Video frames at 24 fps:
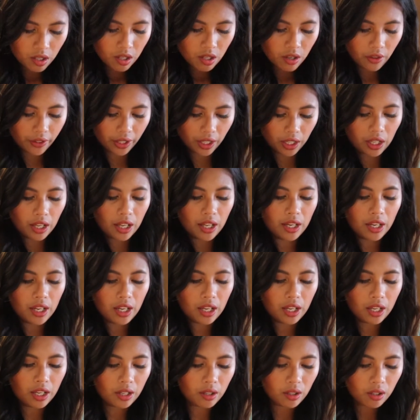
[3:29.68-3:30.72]
Okay, and
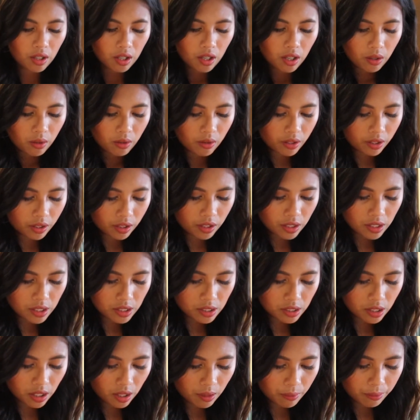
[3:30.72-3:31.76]
then we're gonna
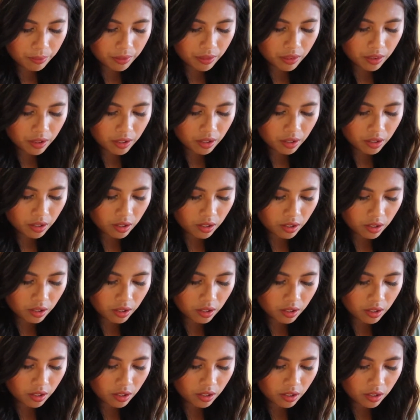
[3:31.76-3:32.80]
skip
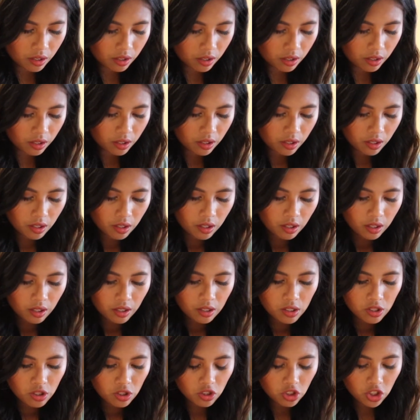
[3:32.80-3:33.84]
the
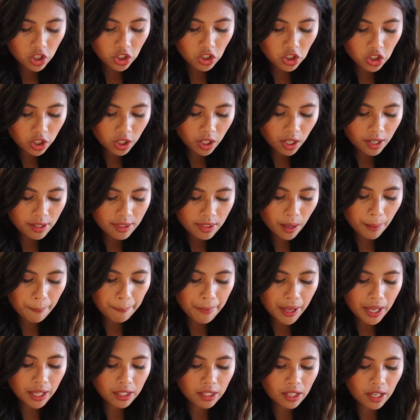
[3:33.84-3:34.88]
ginger and
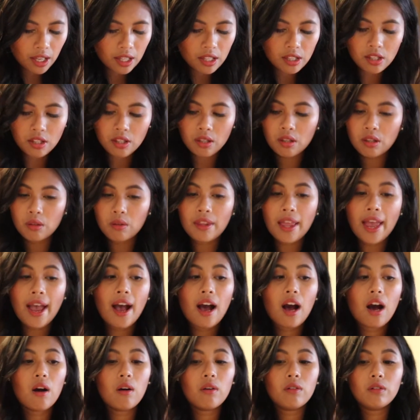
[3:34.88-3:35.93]
nutmeg, and
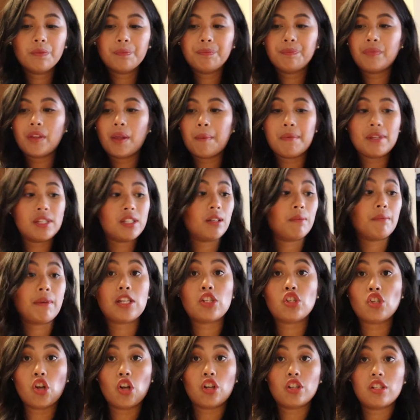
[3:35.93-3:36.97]
now I'm missing my
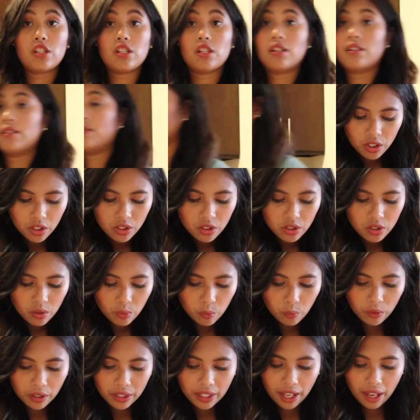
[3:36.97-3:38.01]
salt.
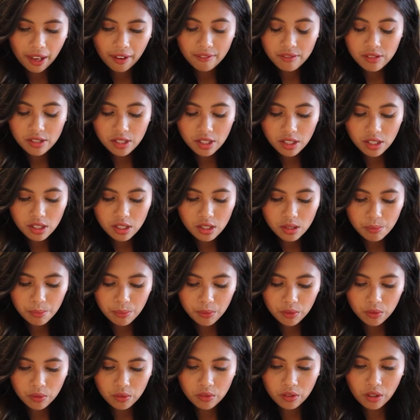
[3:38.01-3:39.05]
1/2
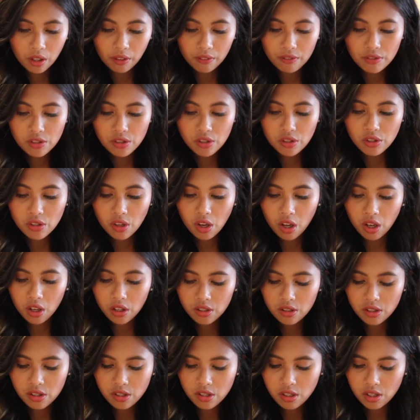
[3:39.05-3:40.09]
teaspoon of
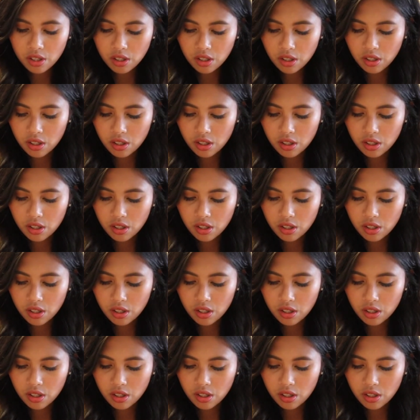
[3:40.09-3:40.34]
salt.